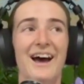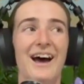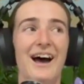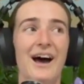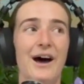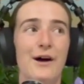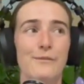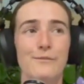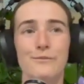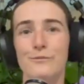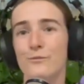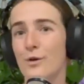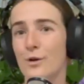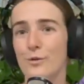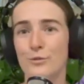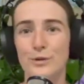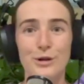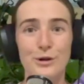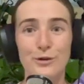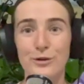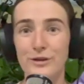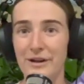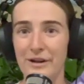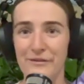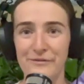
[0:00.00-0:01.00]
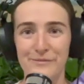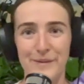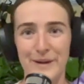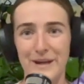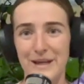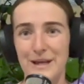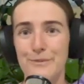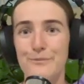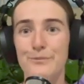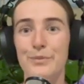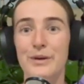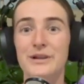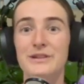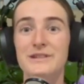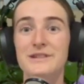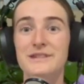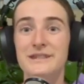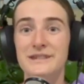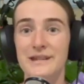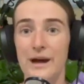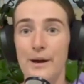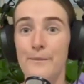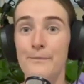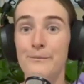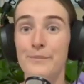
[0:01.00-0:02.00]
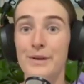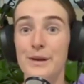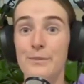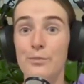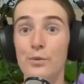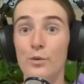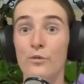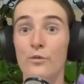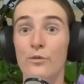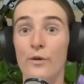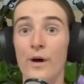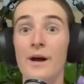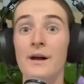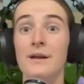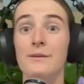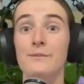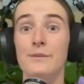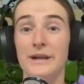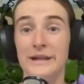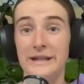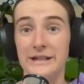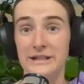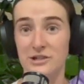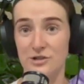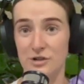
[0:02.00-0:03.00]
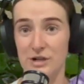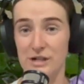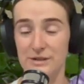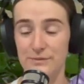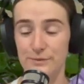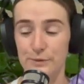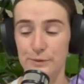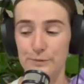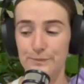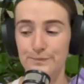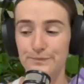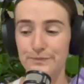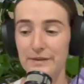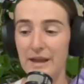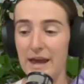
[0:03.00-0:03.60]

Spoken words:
Well, we all love money, but some people find money stressful.